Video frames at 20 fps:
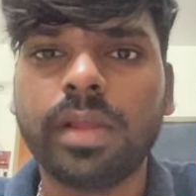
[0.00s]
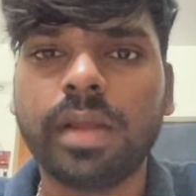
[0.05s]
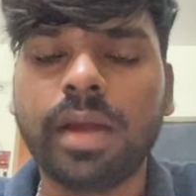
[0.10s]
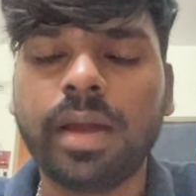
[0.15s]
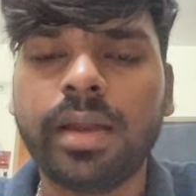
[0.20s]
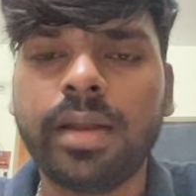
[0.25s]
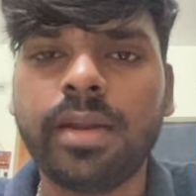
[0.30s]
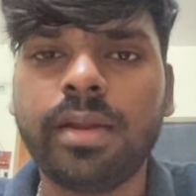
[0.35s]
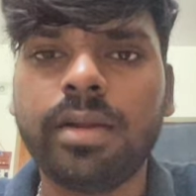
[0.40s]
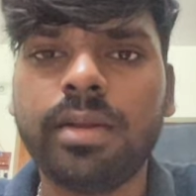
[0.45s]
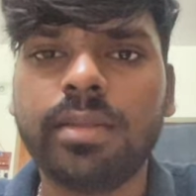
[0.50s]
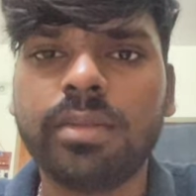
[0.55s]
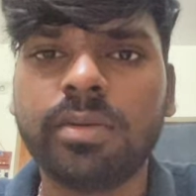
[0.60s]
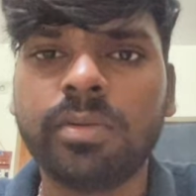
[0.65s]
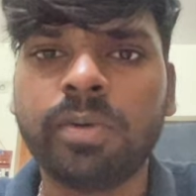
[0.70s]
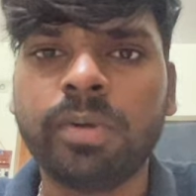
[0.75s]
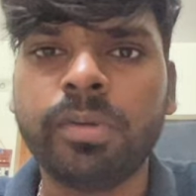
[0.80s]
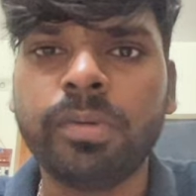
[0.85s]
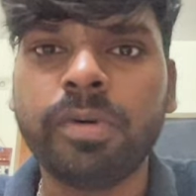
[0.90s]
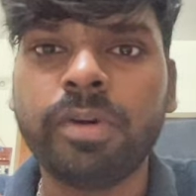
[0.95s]
and also
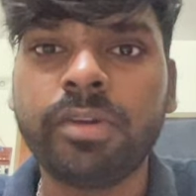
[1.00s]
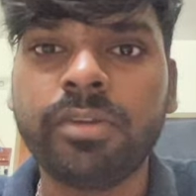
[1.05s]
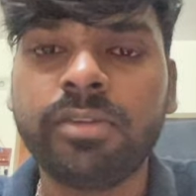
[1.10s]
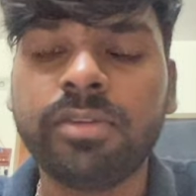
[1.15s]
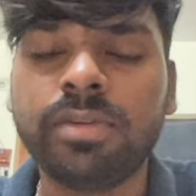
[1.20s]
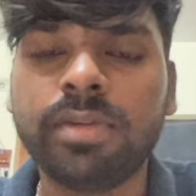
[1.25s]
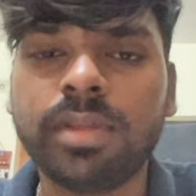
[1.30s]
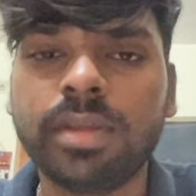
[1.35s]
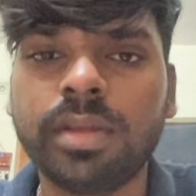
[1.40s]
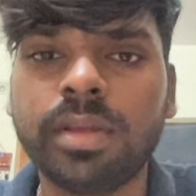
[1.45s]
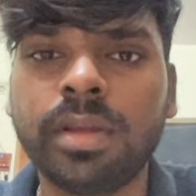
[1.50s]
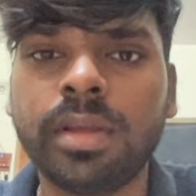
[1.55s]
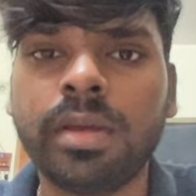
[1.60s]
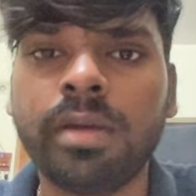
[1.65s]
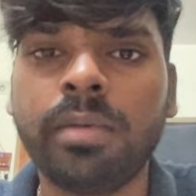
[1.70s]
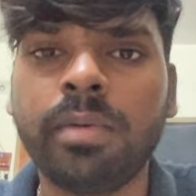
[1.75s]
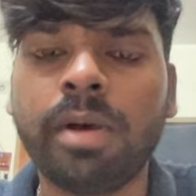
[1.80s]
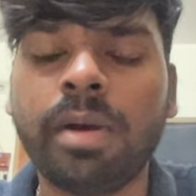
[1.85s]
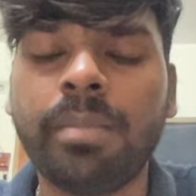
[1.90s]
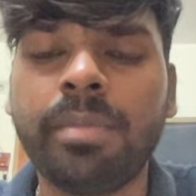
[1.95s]
why you are using
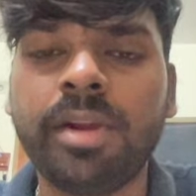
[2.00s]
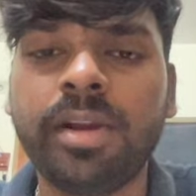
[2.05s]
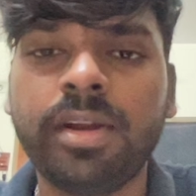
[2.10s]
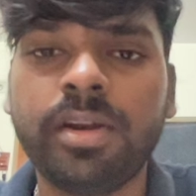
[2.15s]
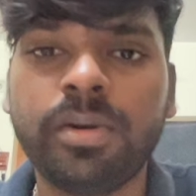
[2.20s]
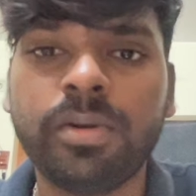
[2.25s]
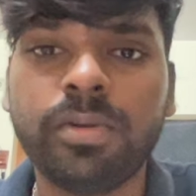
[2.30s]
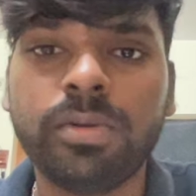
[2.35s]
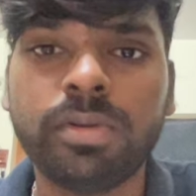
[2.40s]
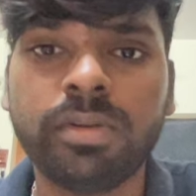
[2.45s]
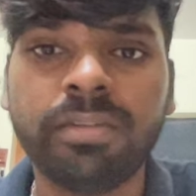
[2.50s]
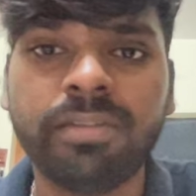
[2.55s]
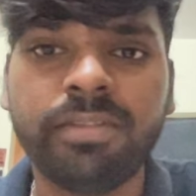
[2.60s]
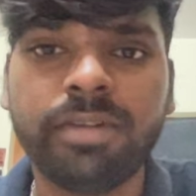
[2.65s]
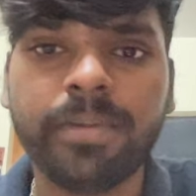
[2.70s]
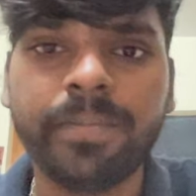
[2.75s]
updated to Swift.